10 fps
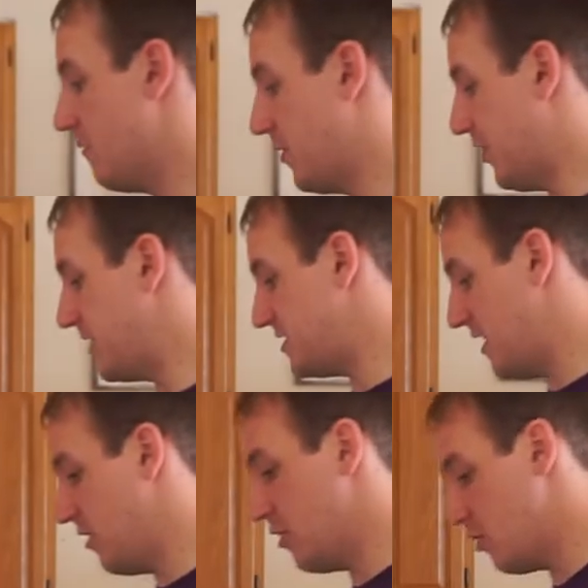With this
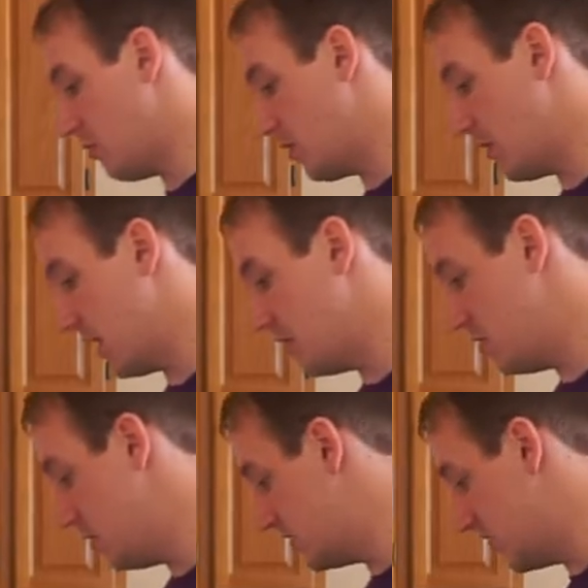here, normally what I
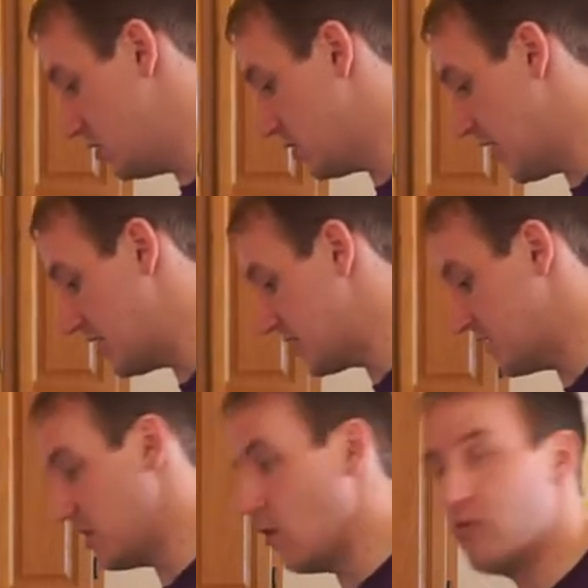do is I do guess,
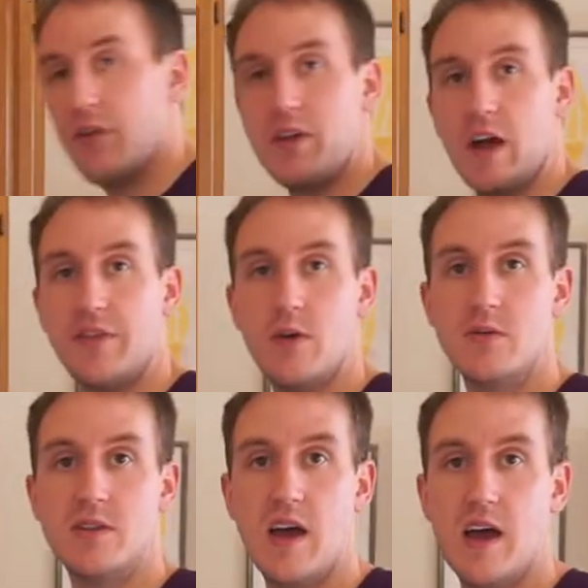because I don't really got
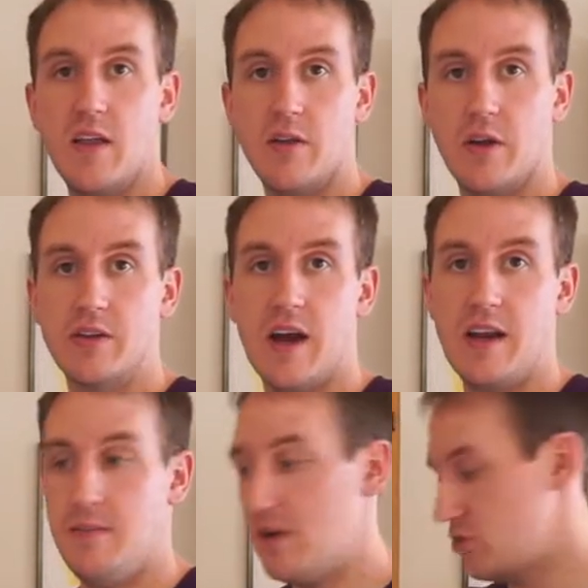those little
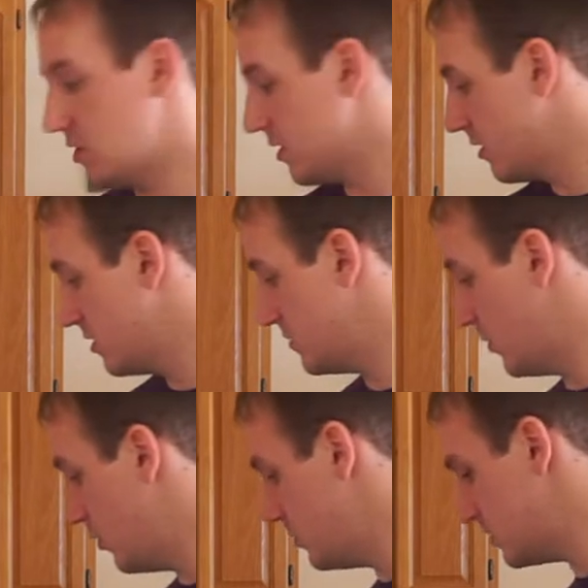tiny measuring
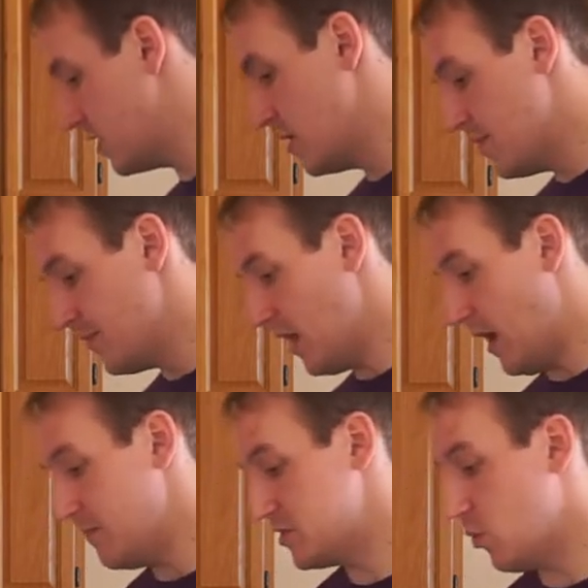spoons.
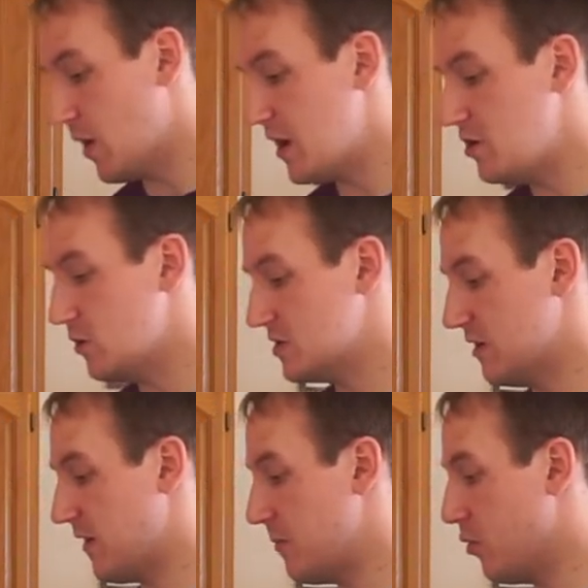So what I do is
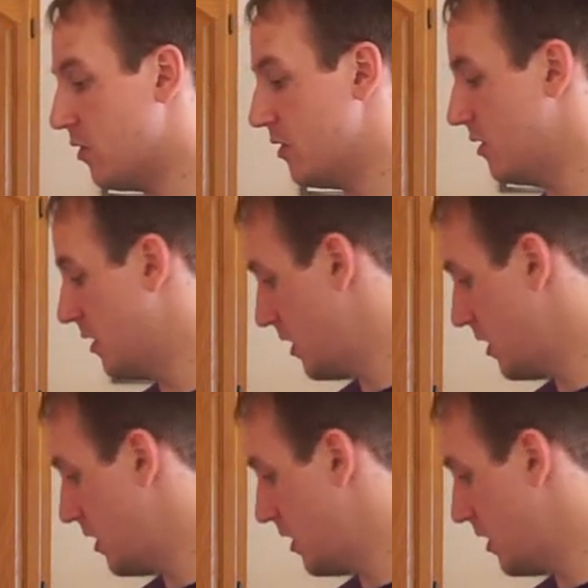if I pour